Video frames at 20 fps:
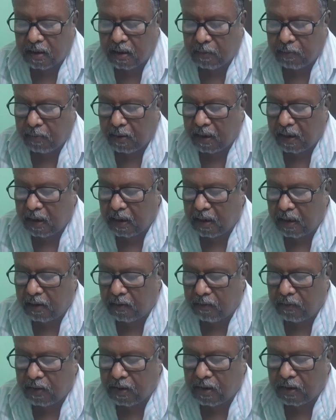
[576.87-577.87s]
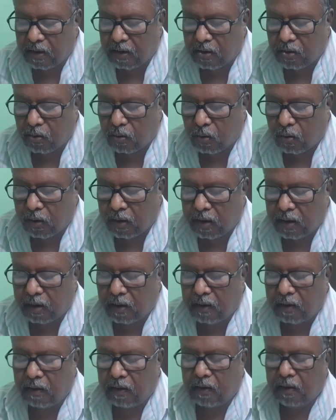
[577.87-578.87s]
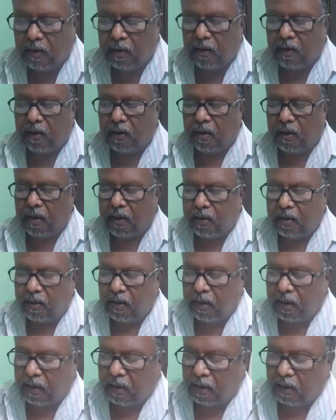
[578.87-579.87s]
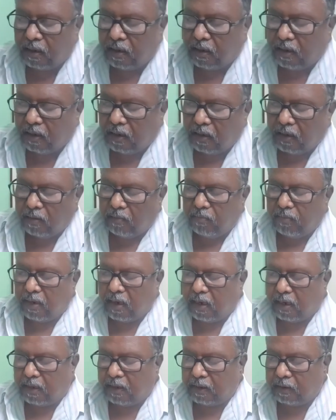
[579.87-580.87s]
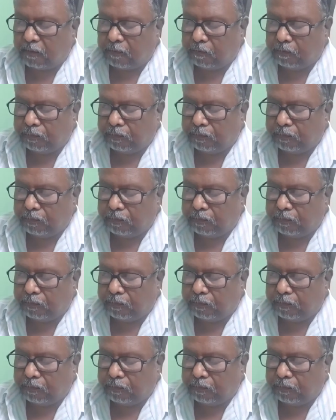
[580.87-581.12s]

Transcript: bile which is stored in the bladder.